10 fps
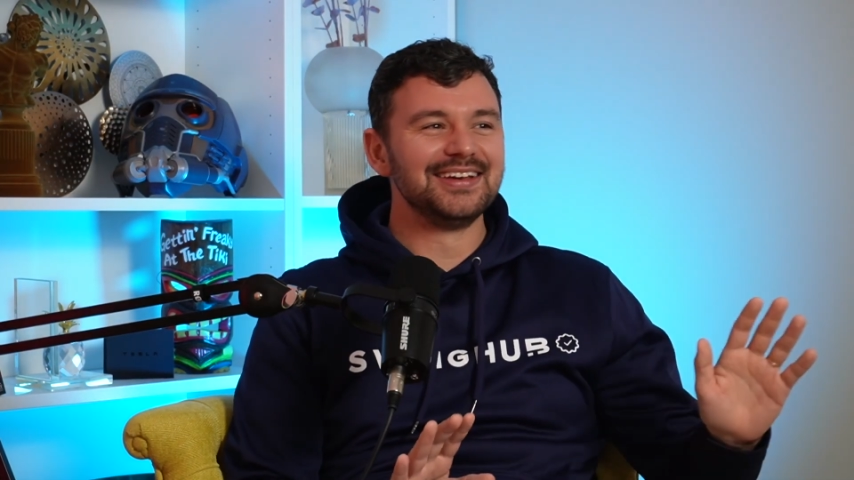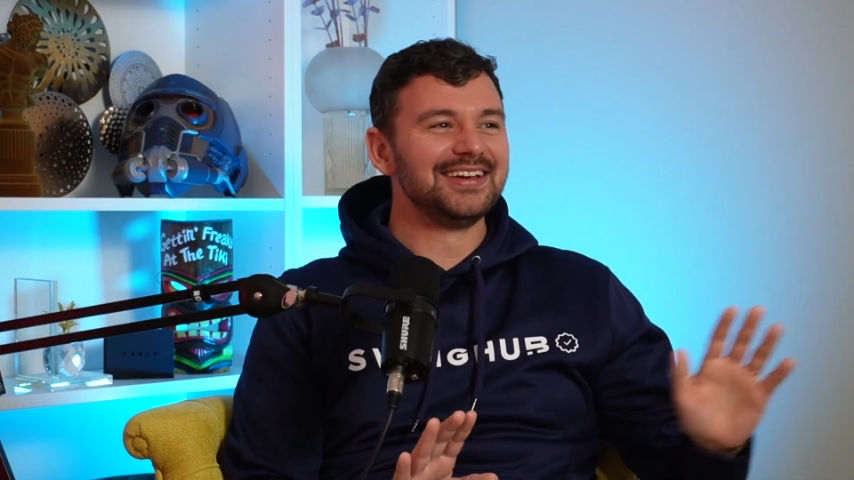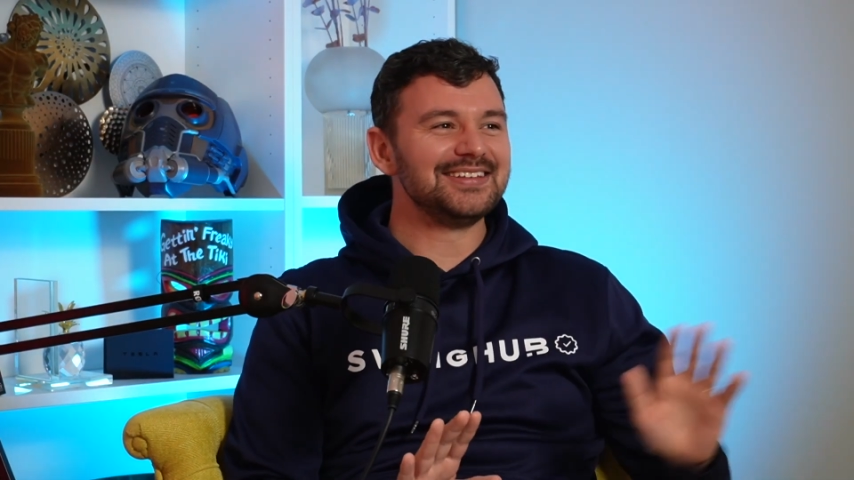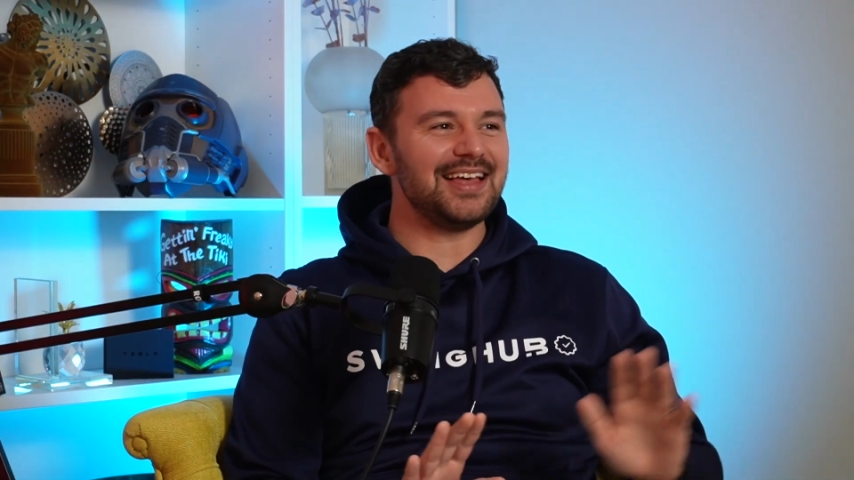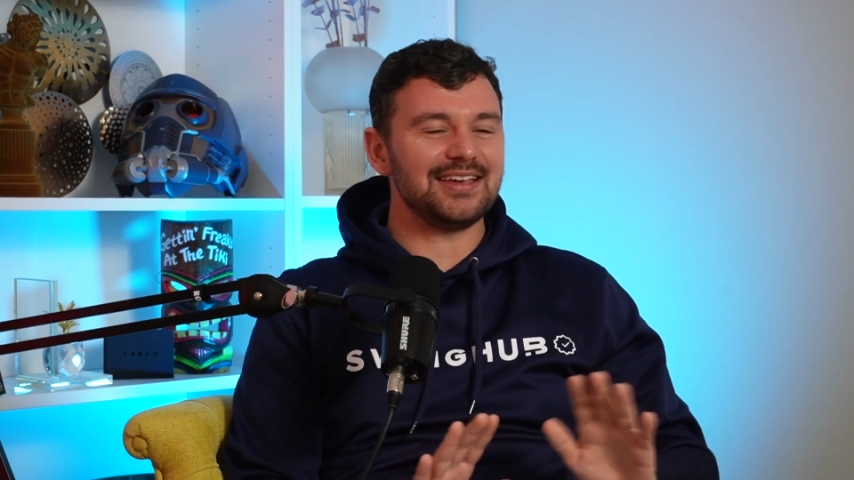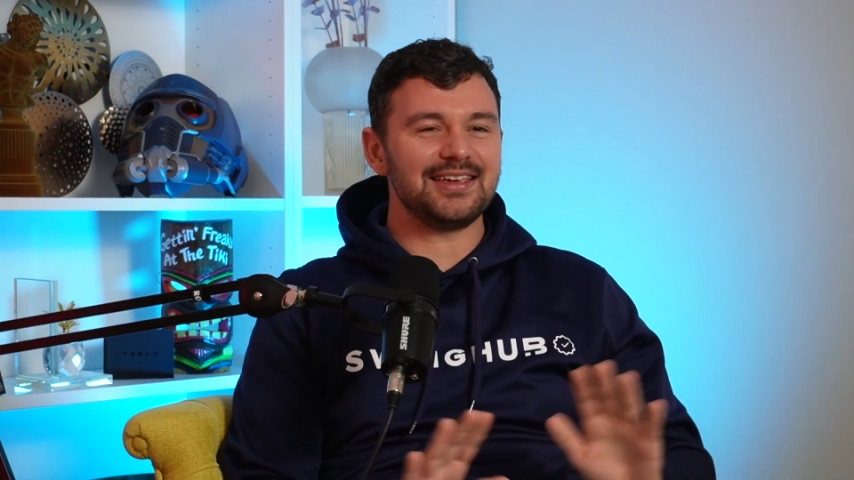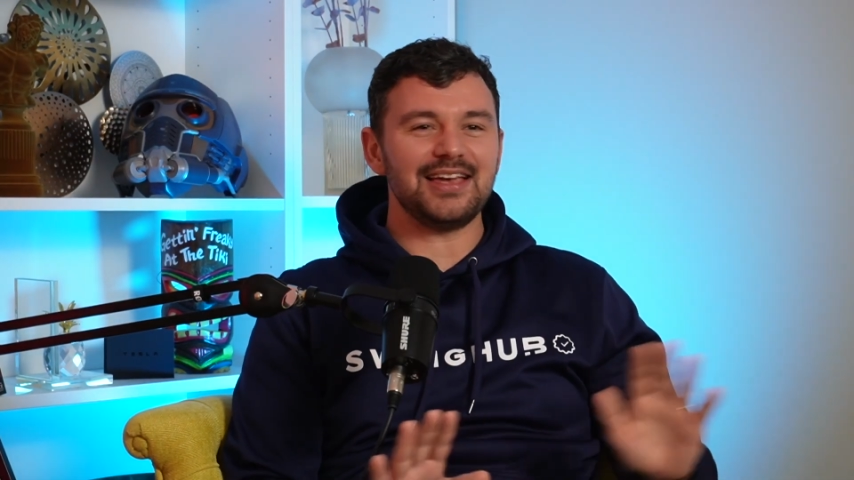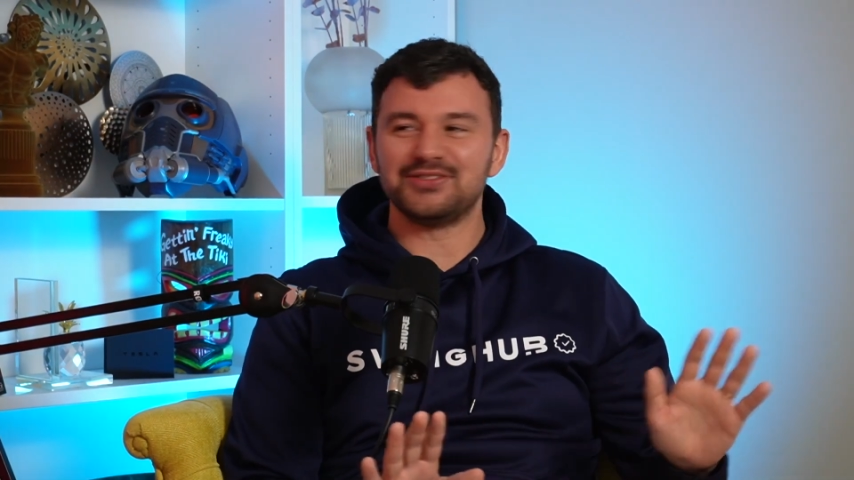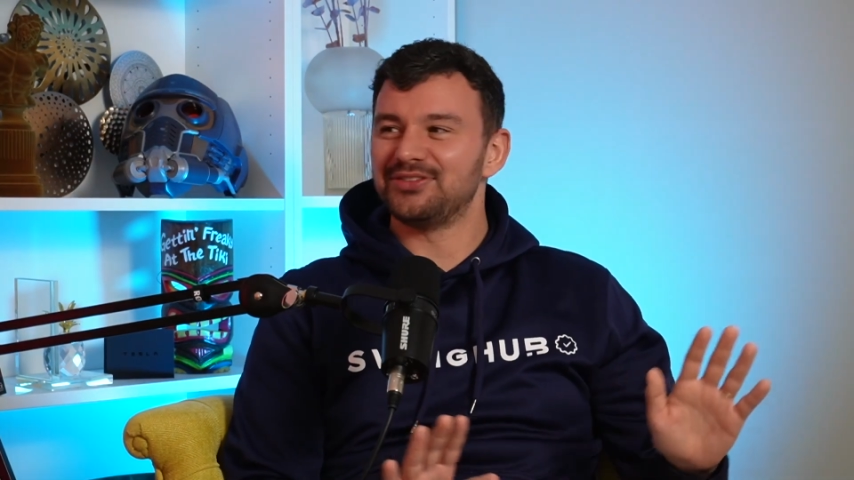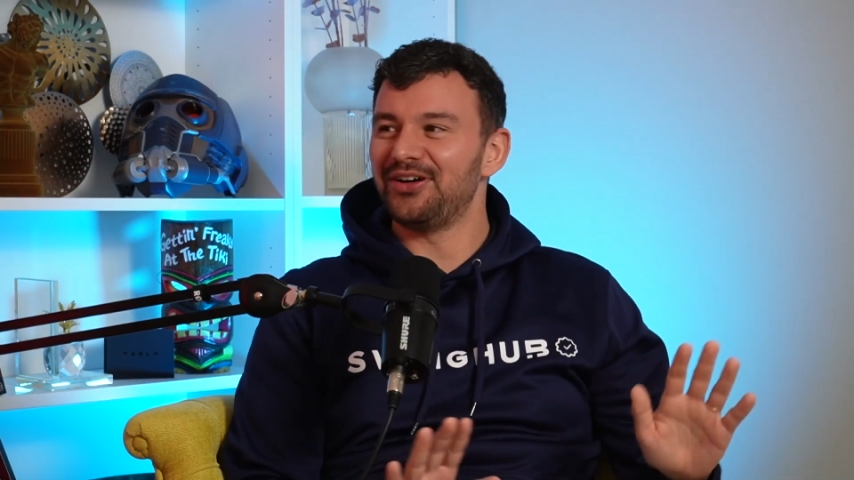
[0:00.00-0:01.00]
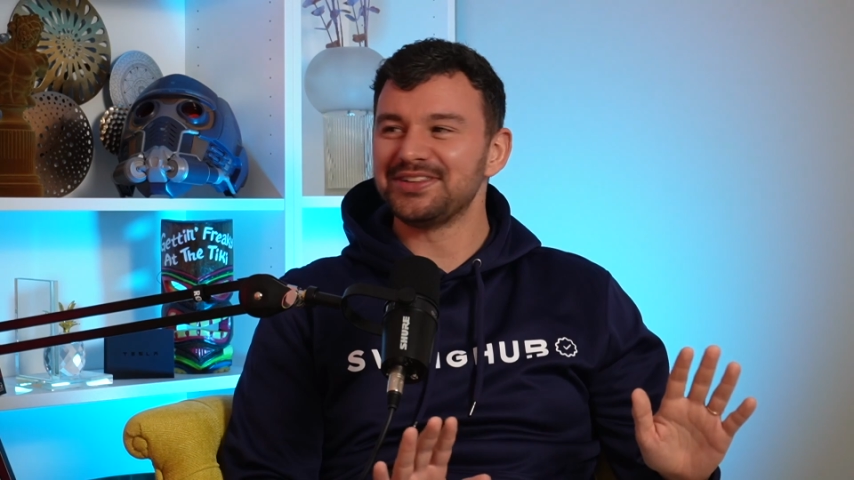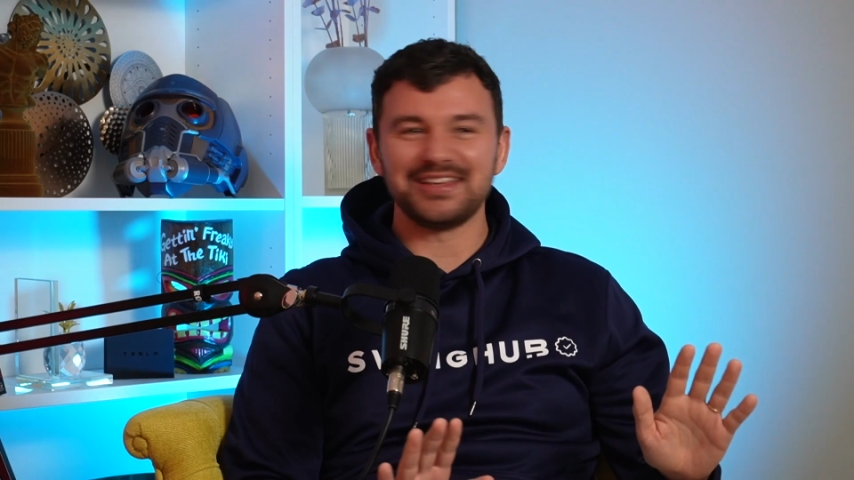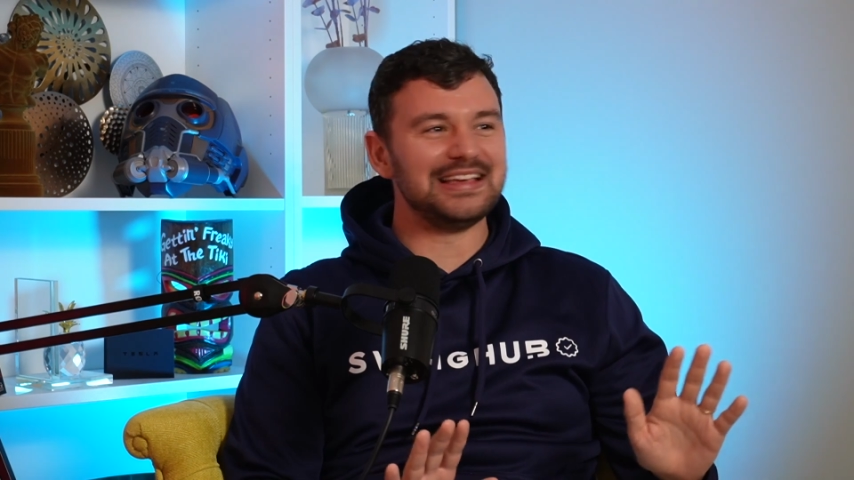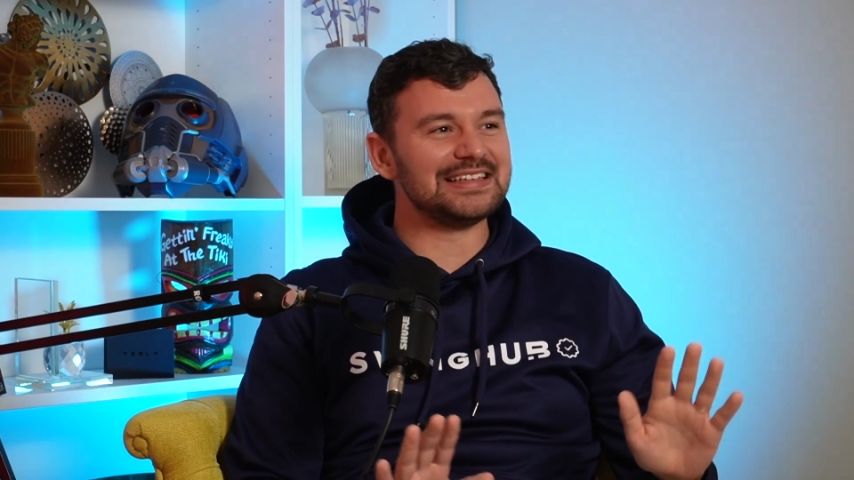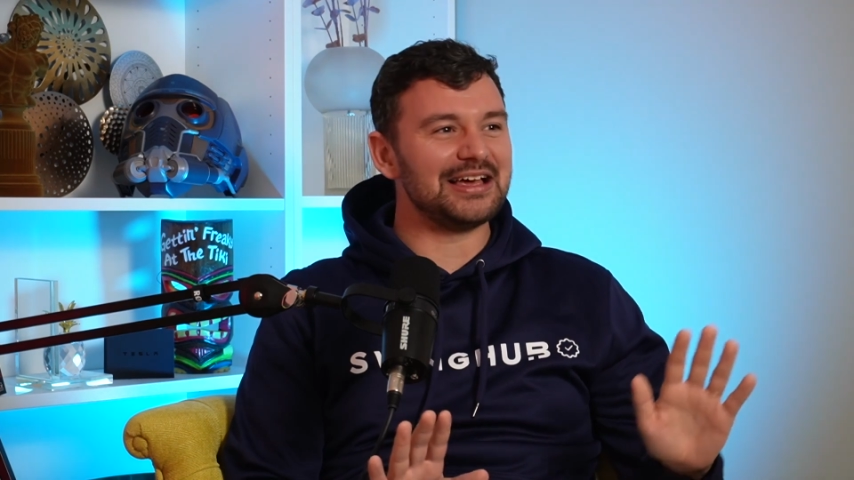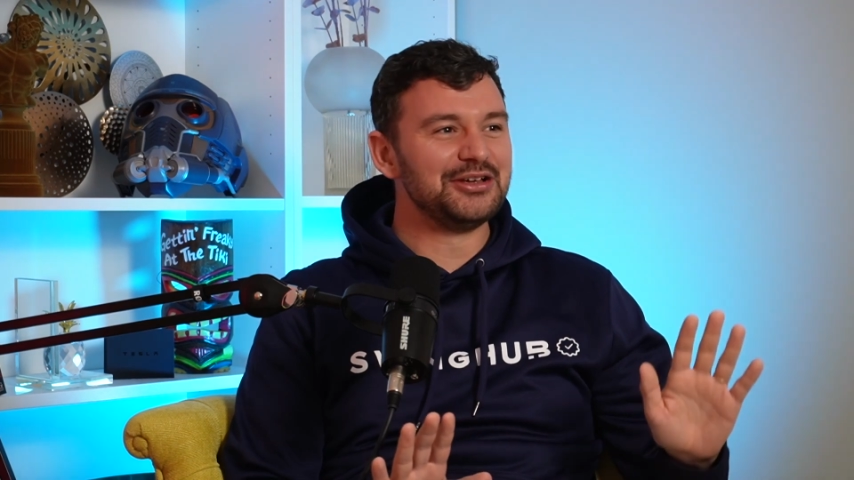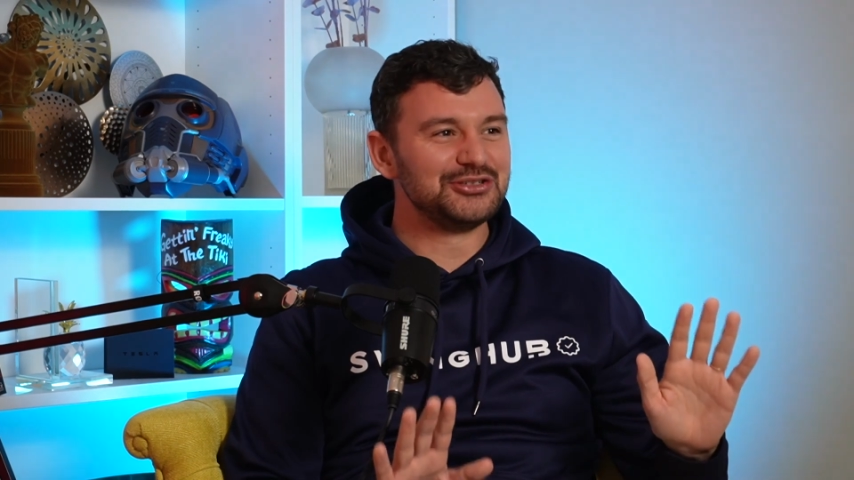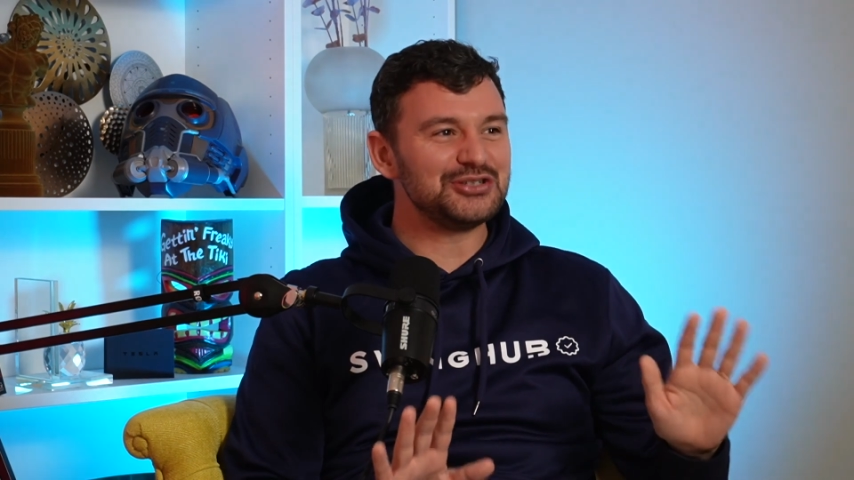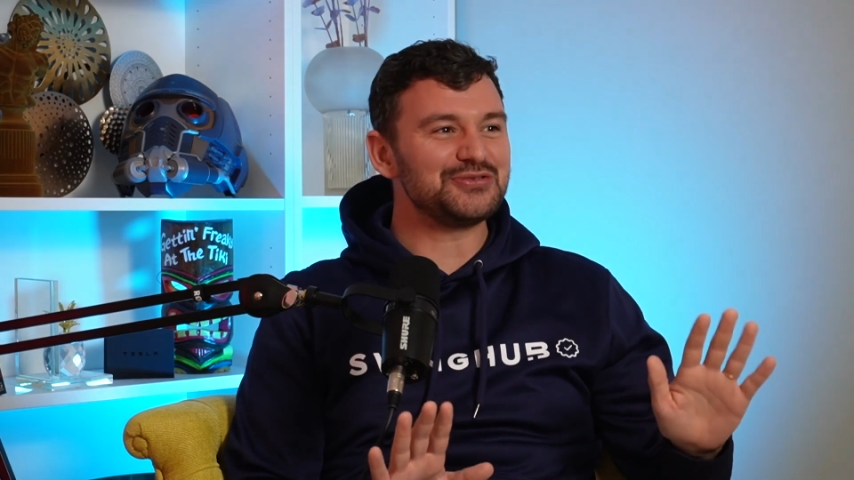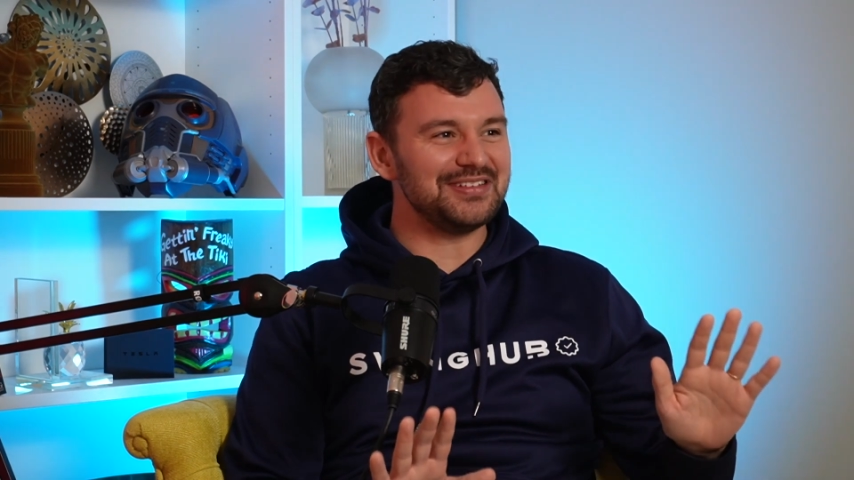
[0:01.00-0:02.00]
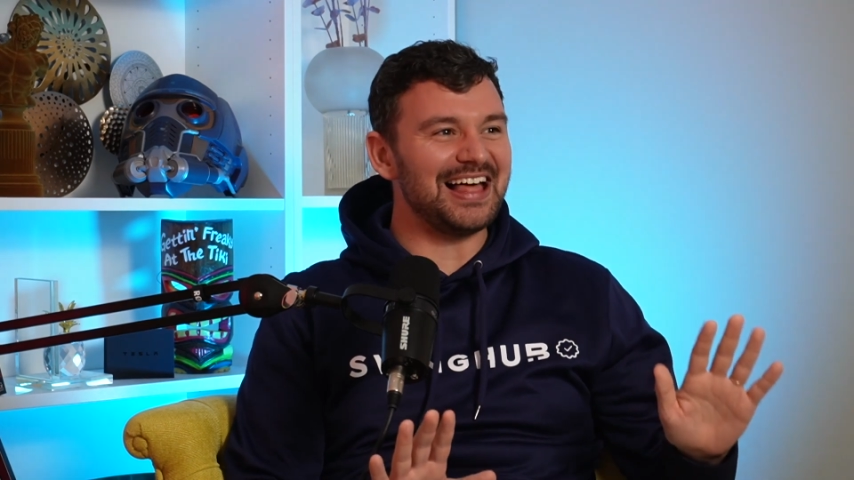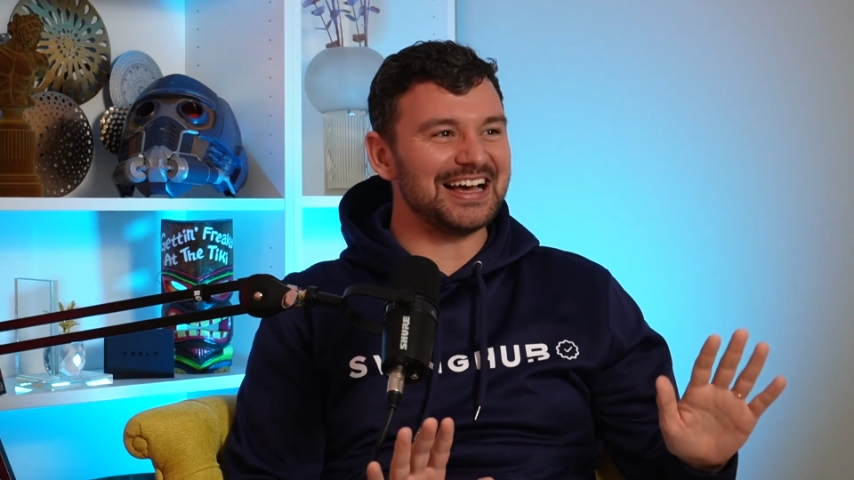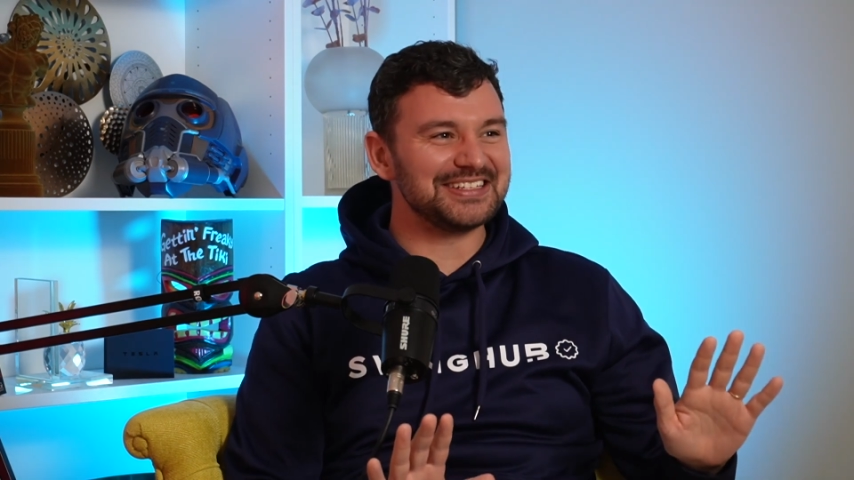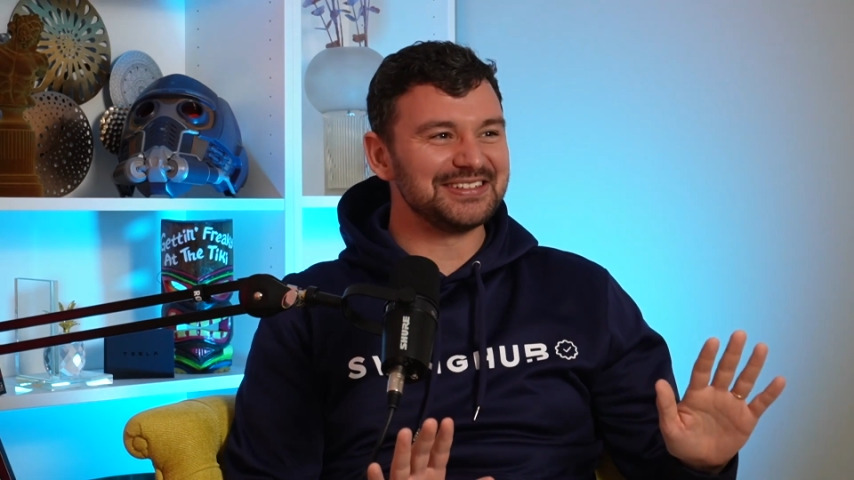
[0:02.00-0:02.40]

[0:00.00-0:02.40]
He's like, Gage, honestly, he's like, just relax.